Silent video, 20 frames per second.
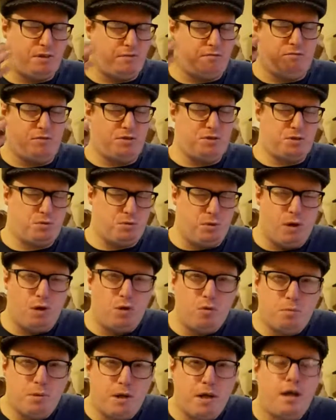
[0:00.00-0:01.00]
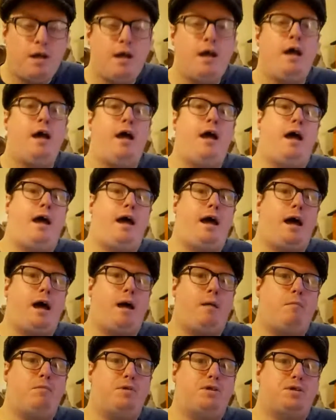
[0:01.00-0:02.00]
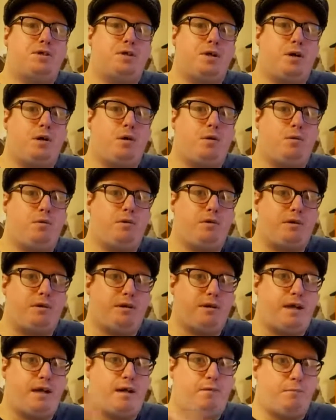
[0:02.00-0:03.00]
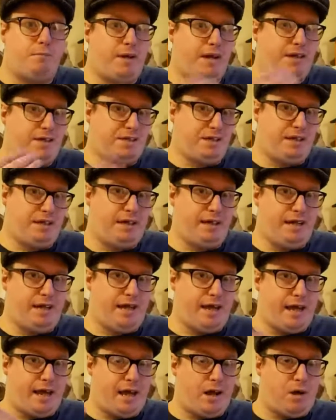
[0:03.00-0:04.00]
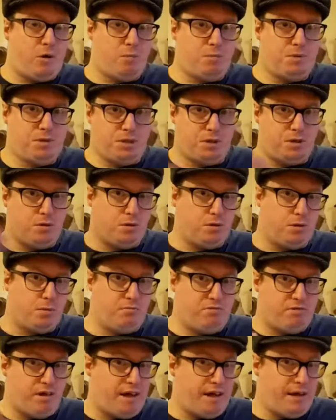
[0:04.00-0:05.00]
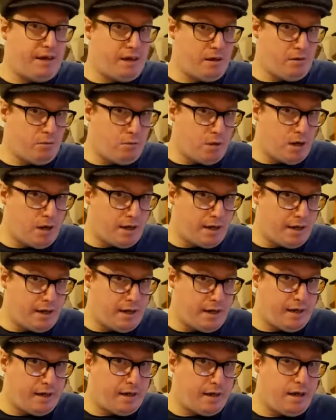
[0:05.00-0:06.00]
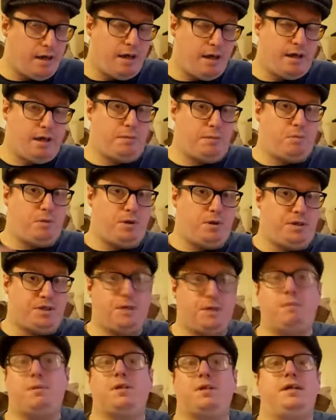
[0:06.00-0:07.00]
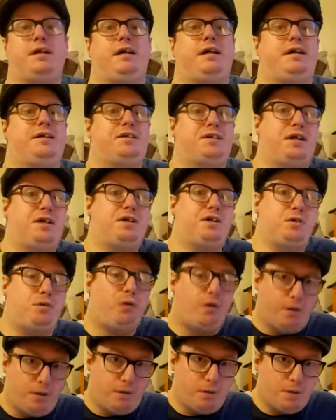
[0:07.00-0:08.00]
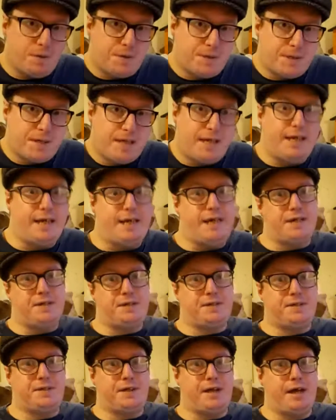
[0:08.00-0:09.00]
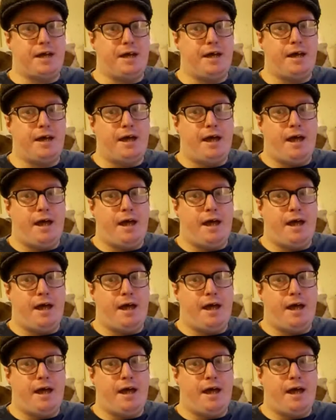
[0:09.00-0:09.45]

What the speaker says: frontal lobe. So that basically helps your brain get working. And the point of the essential oils is that